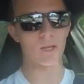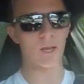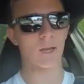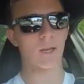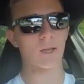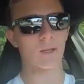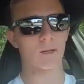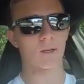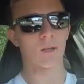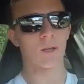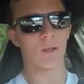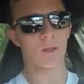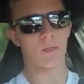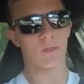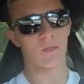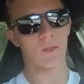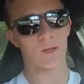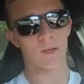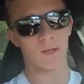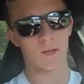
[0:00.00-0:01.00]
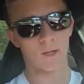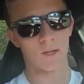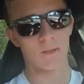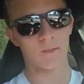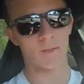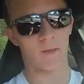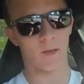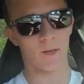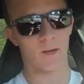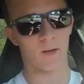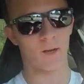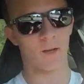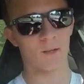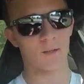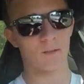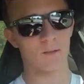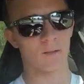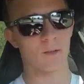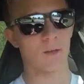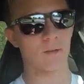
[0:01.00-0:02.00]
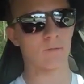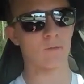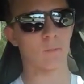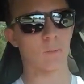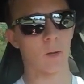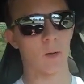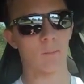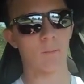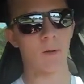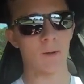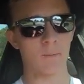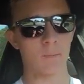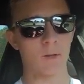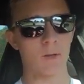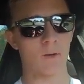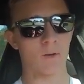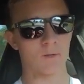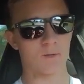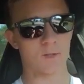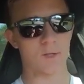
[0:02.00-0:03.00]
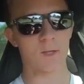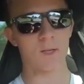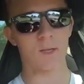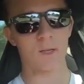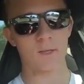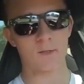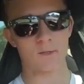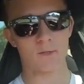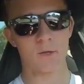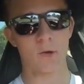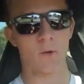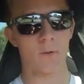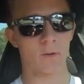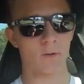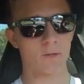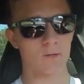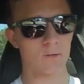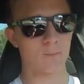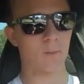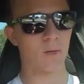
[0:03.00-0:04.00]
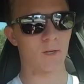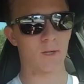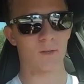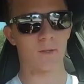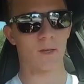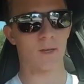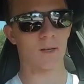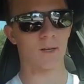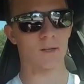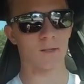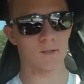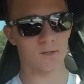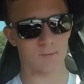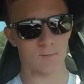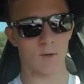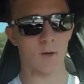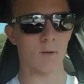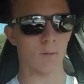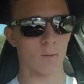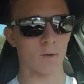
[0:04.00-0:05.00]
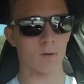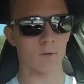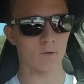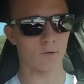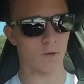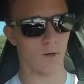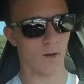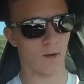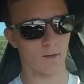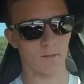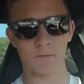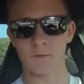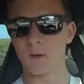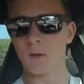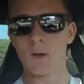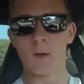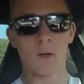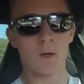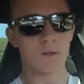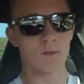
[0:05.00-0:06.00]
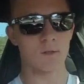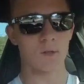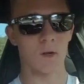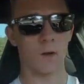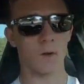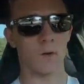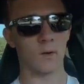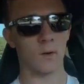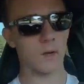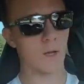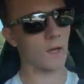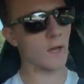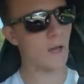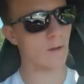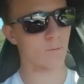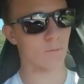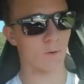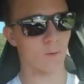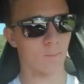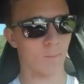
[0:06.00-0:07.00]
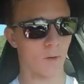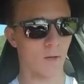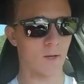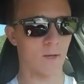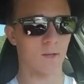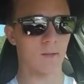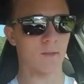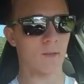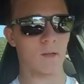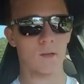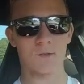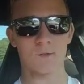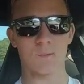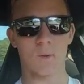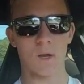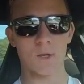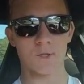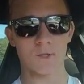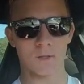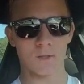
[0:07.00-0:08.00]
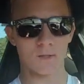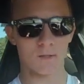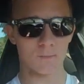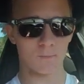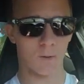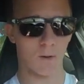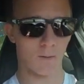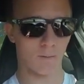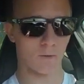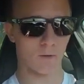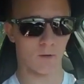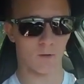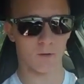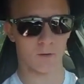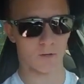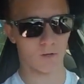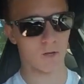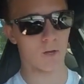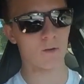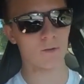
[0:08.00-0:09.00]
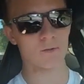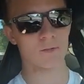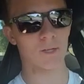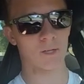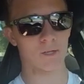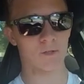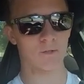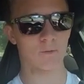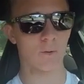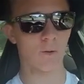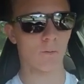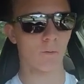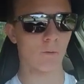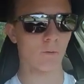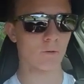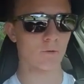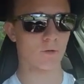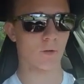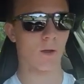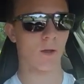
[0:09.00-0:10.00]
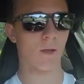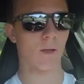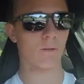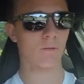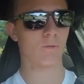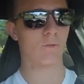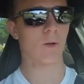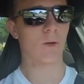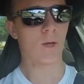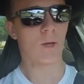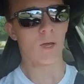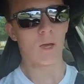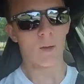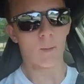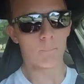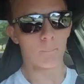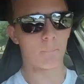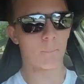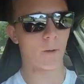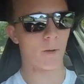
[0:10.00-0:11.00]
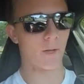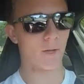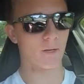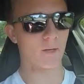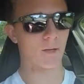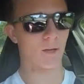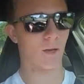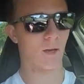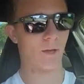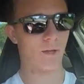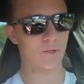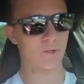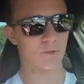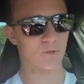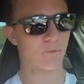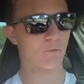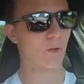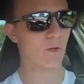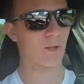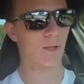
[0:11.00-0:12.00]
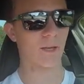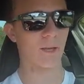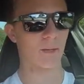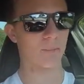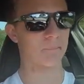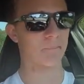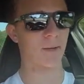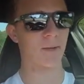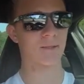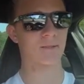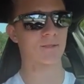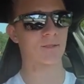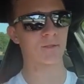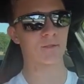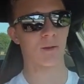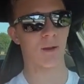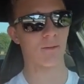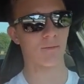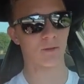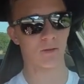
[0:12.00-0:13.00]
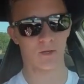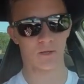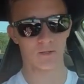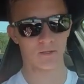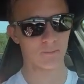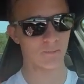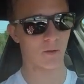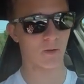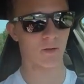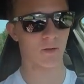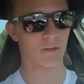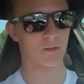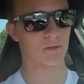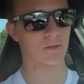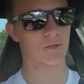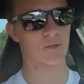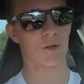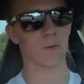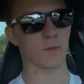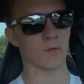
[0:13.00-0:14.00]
second thing that I love about my BRZ is going to be that it is rear-wheel drive. So everybody that is watching this probably already knows that it's rear-wheel drive, but I just feel like it makes the driving experience so